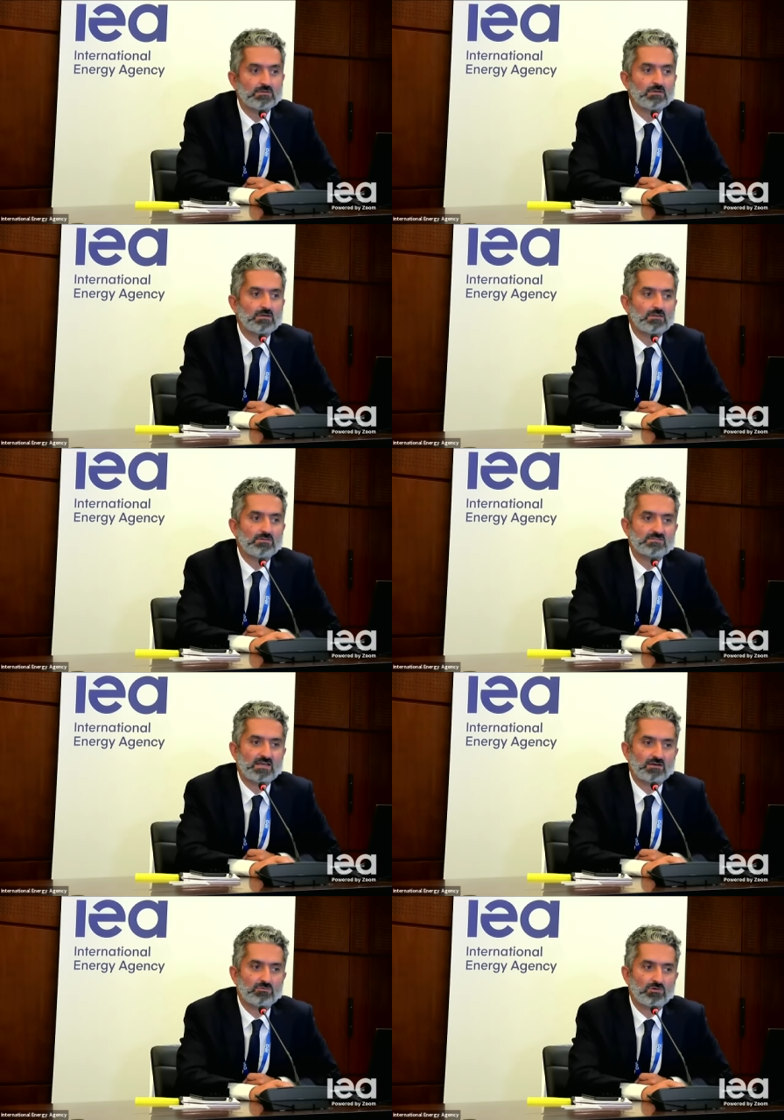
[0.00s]
The
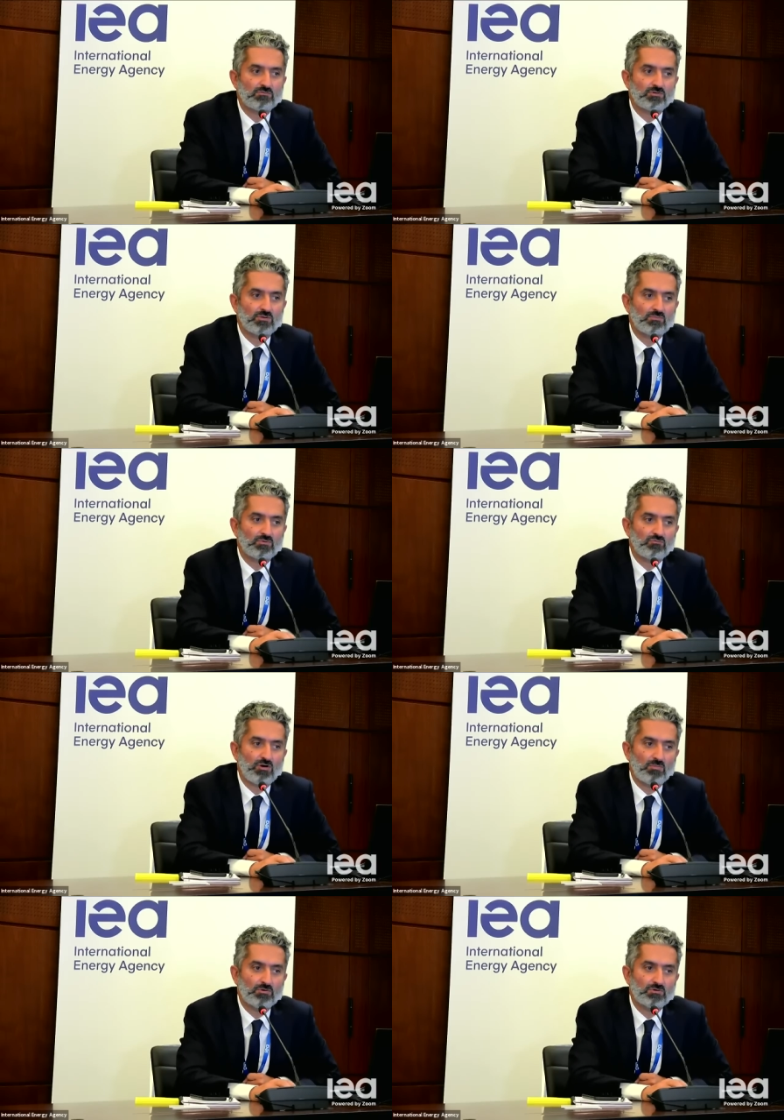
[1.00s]
second one from
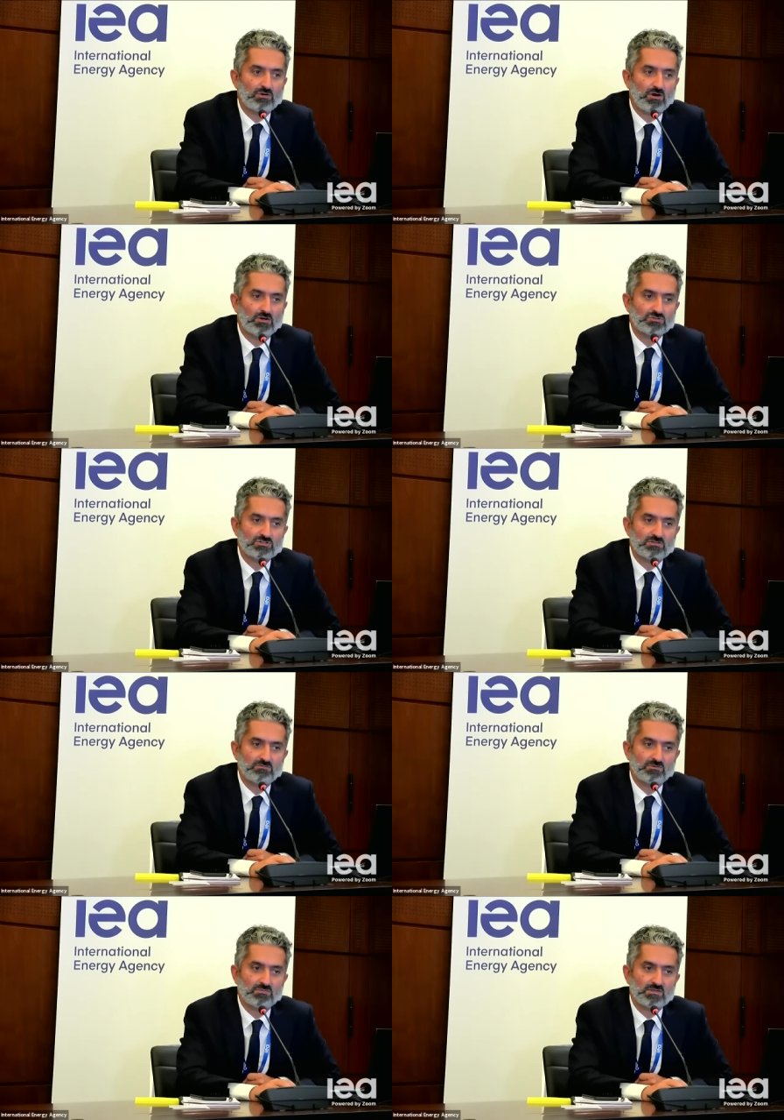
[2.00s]
Robert Hodgson
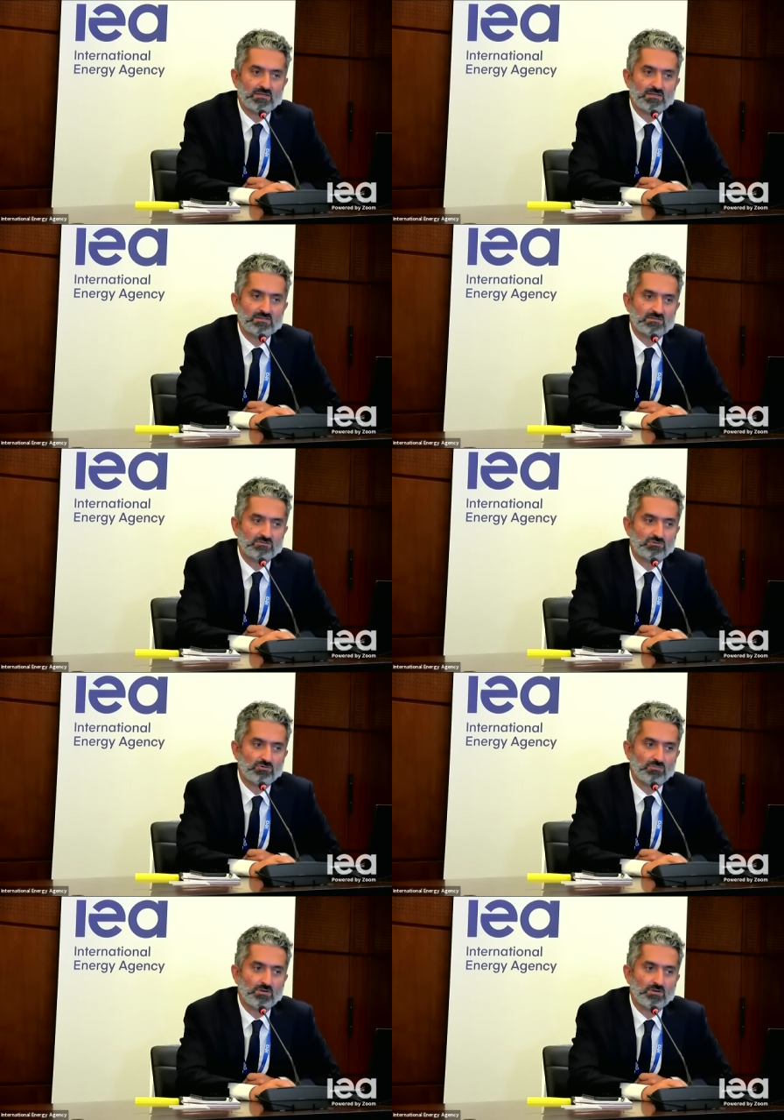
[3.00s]
from ENDS Europe.